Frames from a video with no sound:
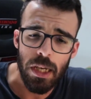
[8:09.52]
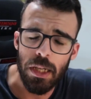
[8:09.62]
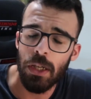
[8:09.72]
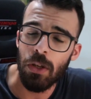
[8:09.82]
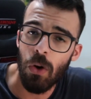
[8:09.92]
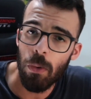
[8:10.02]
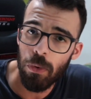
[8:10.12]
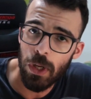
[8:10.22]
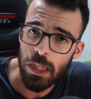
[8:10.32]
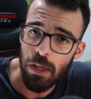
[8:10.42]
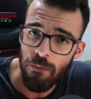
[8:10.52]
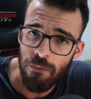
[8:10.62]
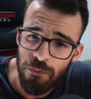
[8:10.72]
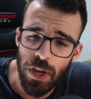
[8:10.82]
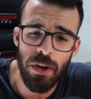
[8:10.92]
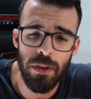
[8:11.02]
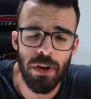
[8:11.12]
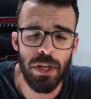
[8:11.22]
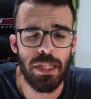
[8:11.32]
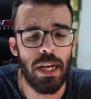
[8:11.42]
It incorporates some
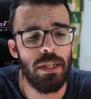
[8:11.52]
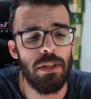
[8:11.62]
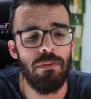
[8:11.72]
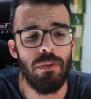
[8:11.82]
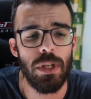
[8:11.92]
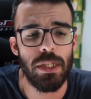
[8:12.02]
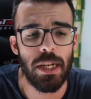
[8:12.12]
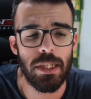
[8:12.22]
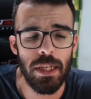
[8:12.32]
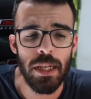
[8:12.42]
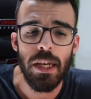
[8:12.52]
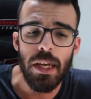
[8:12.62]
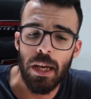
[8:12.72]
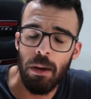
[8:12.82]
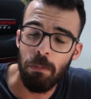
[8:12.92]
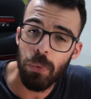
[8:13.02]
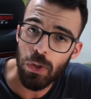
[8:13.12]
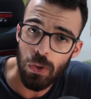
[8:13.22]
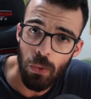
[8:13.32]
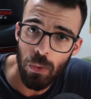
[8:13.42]
very talented voice acting and
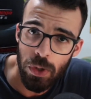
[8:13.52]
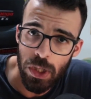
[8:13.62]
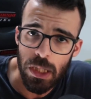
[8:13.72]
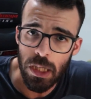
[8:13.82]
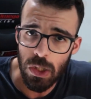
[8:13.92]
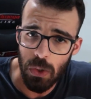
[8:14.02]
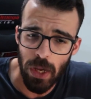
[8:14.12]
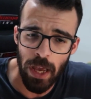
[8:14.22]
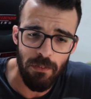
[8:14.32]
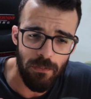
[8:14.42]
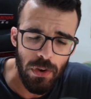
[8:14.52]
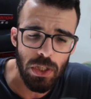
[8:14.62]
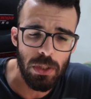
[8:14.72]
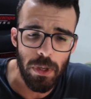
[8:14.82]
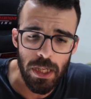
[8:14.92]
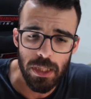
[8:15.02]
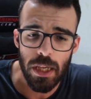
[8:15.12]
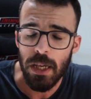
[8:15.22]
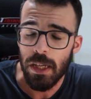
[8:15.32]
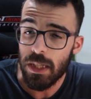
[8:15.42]
puts all this into a fast-paced
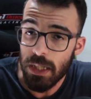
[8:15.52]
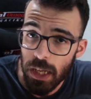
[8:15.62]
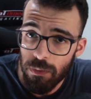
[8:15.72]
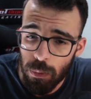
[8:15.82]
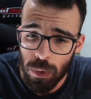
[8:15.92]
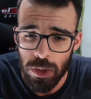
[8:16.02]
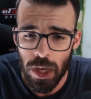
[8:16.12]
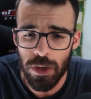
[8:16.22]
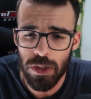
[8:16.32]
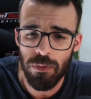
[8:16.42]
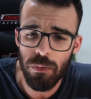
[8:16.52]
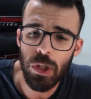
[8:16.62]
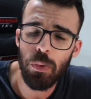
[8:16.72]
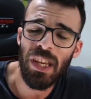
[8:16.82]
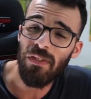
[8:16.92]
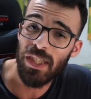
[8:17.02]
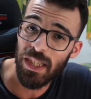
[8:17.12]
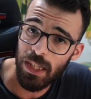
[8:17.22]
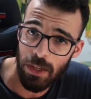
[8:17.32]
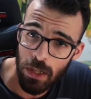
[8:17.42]
save the world narrative, which we have
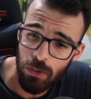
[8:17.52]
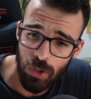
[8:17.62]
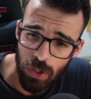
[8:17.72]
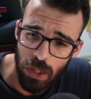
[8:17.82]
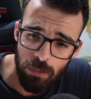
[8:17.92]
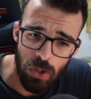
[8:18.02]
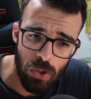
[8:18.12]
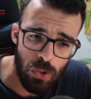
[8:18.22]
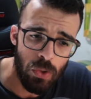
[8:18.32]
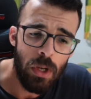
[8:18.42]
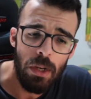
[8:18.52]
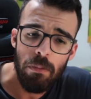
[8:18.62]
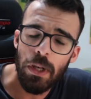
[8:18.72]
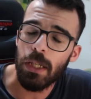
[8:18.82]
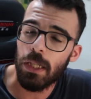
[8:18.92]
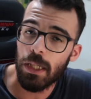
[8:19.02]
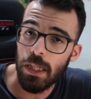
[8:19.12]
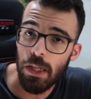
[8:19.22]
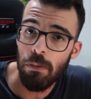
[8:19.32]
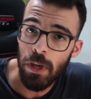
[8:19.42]
seen 100 times, it's true, but it
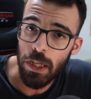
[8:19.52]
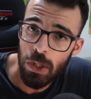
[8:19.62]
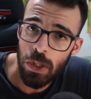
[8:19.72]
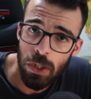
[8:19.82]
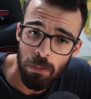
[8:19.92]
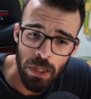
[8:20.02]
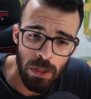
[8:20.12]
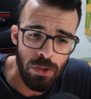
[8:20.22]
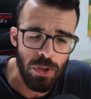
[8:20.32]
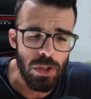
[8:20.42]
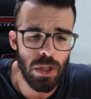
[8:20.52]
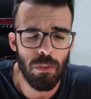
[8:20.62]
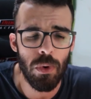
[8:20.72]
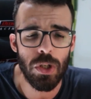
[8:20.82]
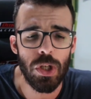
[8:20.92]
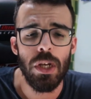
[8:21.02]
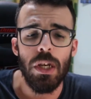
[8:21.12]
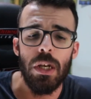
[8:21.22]
still manages to be an interesting watch